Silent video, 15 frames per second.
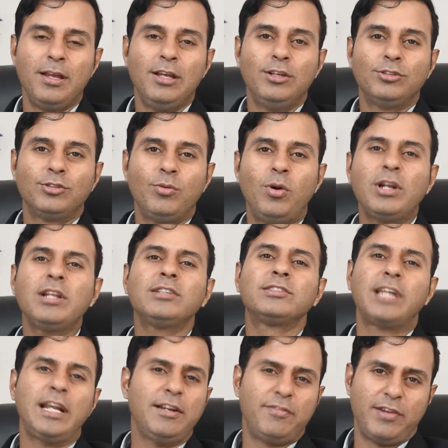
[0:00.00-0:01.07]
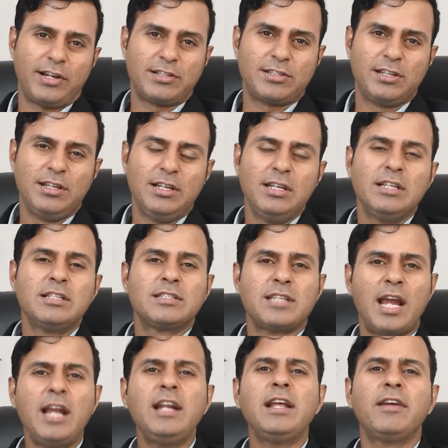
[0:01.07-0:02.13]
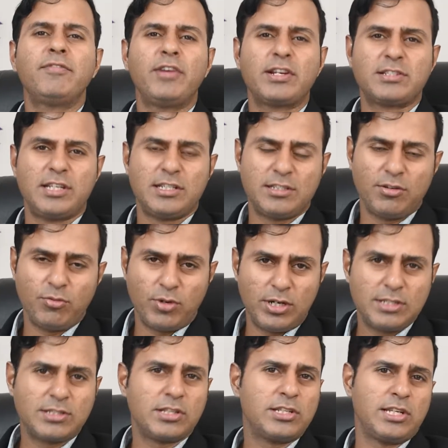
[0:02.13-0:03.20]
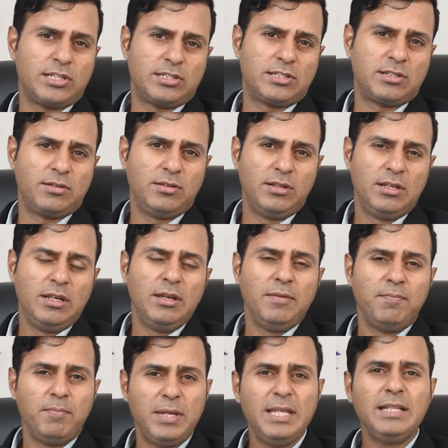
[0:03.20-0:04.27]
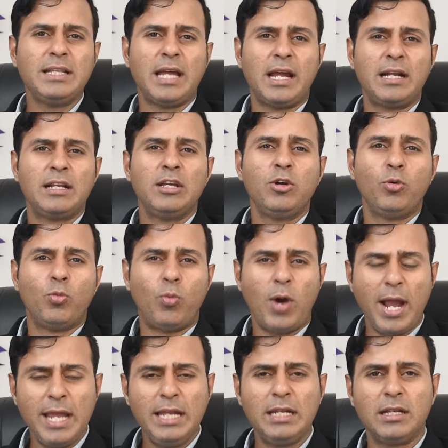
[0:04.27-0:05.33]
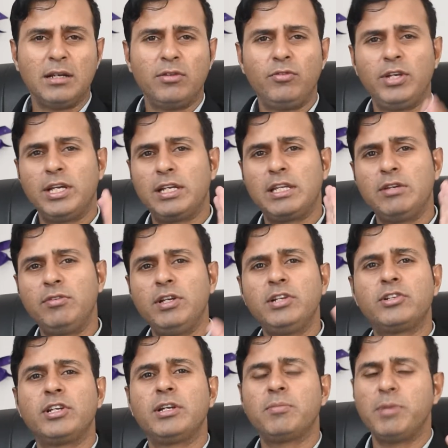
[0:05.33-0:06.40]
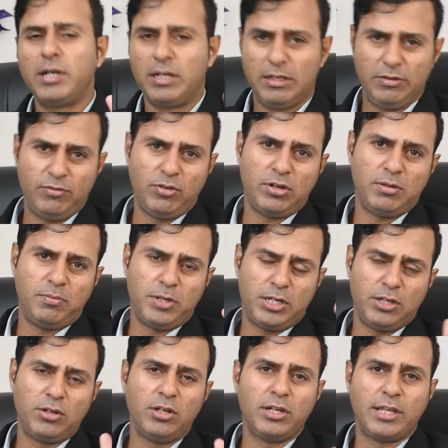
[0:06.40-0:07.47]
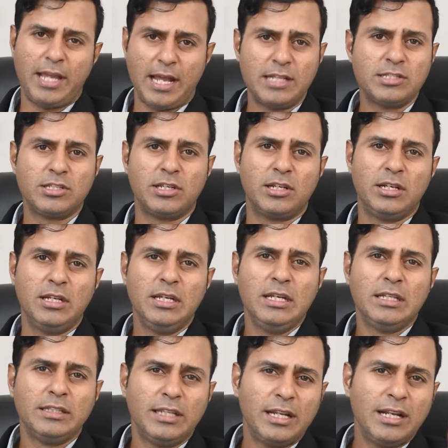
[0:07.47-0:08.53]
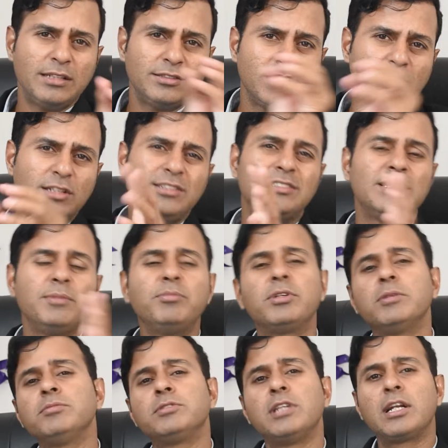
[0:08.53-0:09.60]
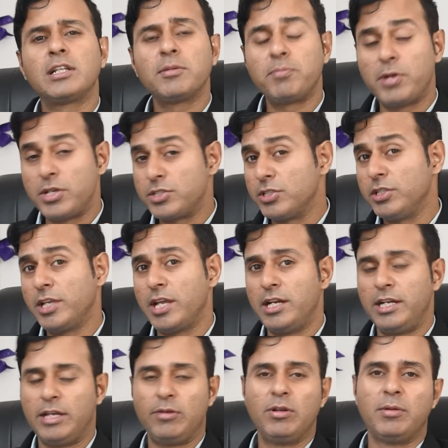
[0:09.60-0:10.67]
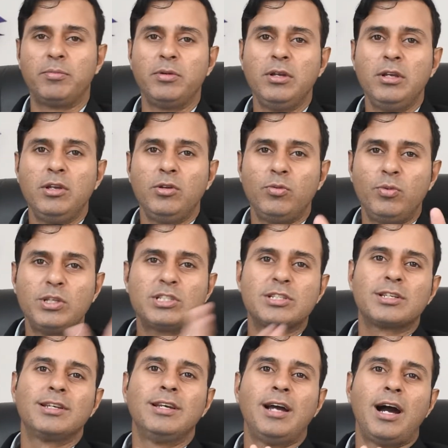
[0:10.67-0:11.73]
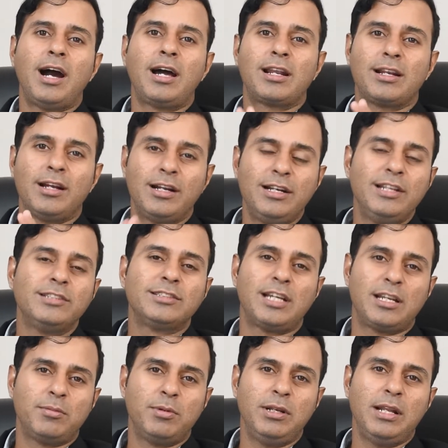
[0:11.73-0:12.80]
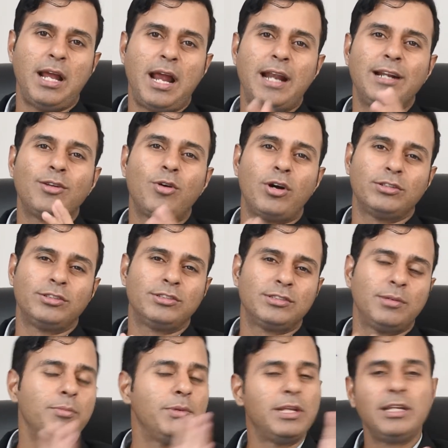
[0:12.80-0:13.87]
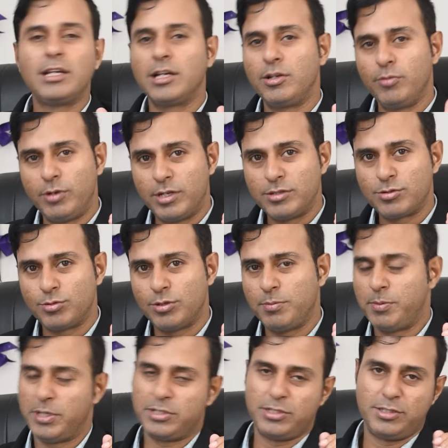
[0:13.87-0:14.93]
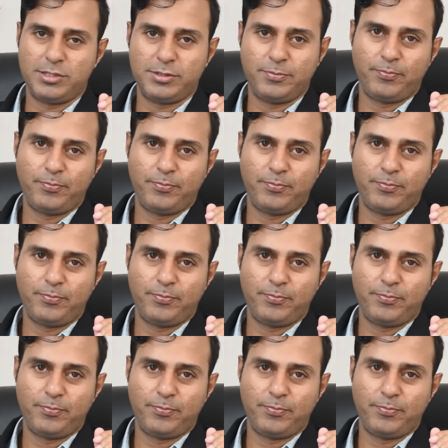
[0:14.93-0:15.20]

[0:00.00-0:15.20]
So, what are side effects? Side effects, as the word suggests, mean that while we are giving treatment for a particular cancer, there are certain symptoms that the patient can develop which are undesirable and causes some inconvenience to the patients.